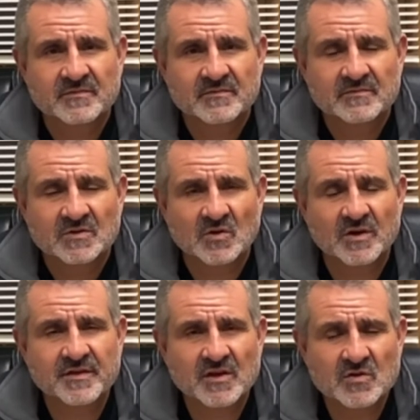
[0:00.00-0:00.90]
The only
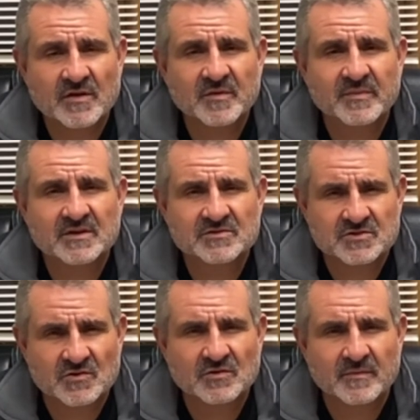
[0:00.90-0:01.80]
thing you have to be
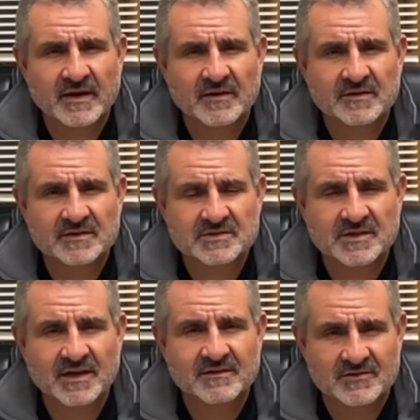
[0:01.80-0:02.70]
concerned about is
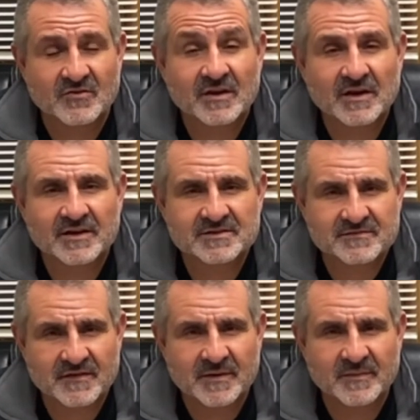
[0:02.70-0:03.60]
that you're in God's
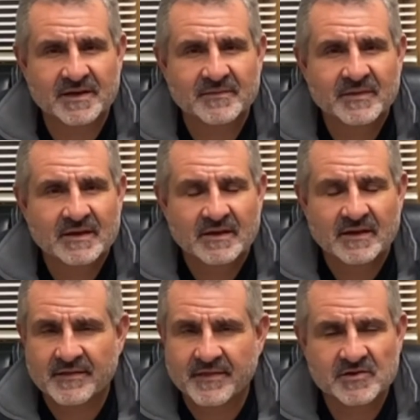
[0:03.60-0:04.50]
family.
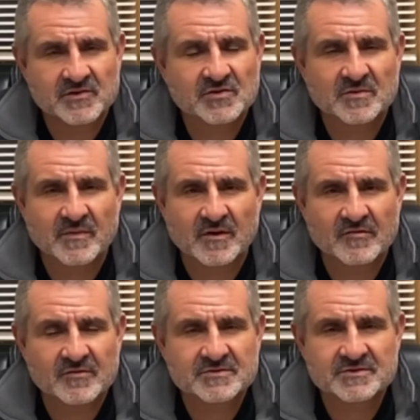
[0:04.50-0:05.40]
And then your
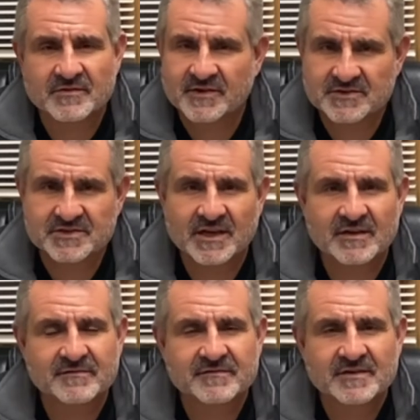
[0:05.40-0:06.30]
tomorrows, they're
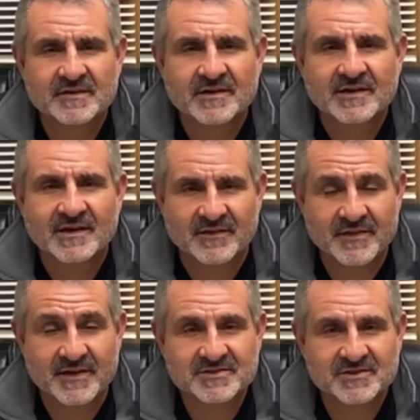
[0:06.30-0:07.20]
safe and
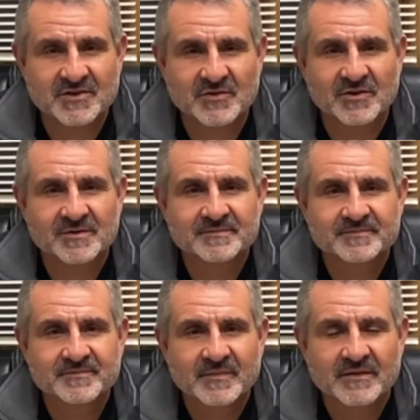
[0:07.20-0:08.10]
they're secure.
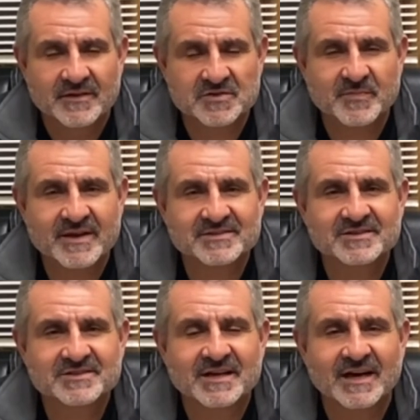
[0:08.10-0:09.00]
This is Pastor
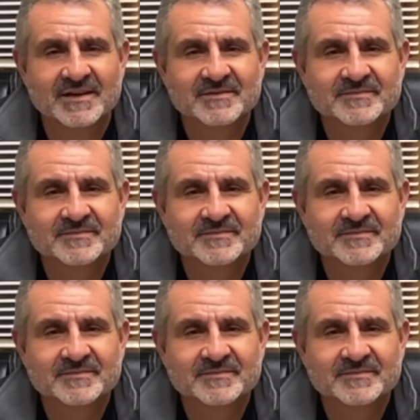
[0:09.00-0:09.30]
Scott.